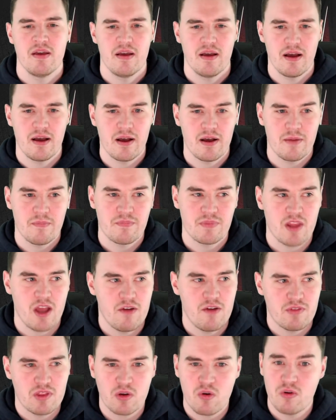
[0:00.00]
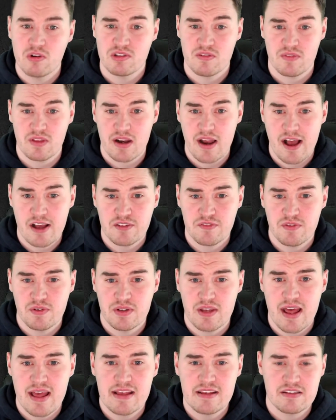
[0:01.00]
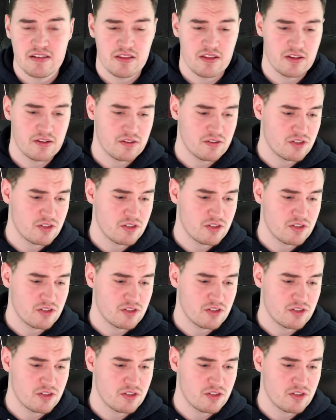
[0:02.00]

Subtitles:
over the course of the last few days in the